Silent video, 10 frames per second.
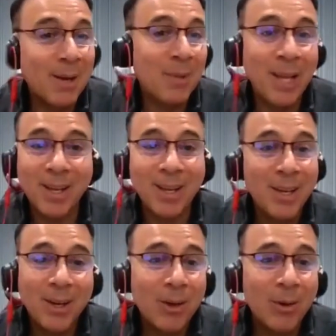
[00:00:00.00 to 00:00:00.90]
And I'm like,
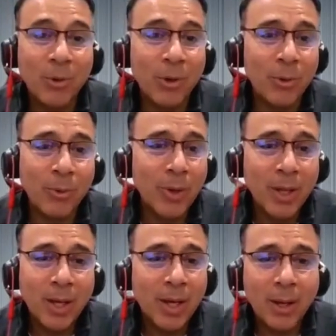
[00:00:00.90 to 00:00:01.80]
oh no.
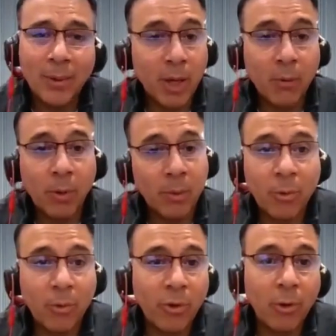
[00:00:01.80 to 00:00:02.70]
Okay, I'm going to
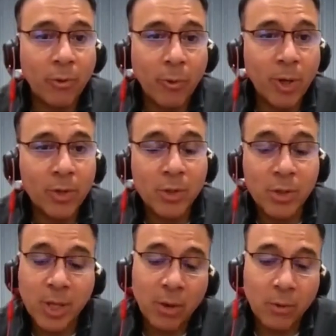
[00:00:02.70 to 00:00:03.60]
ask you a series of
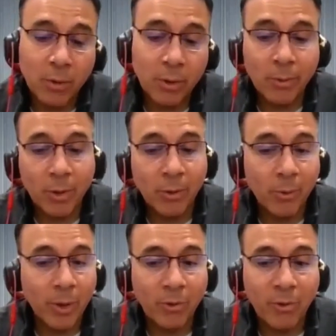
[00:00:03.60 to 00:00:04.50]
questions. And now you and
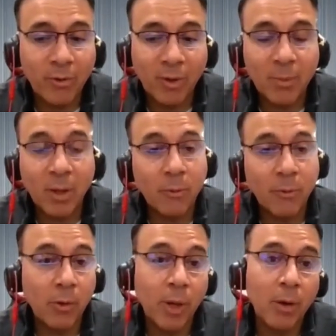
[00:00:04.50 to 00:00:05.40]
your real estate team need to
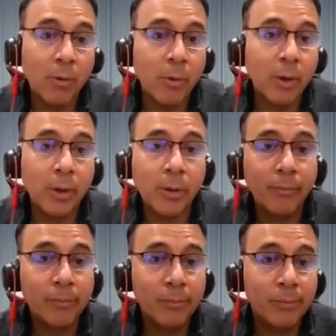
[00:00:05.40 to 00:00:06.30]
figure it out quickly.
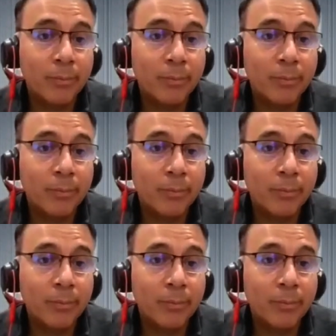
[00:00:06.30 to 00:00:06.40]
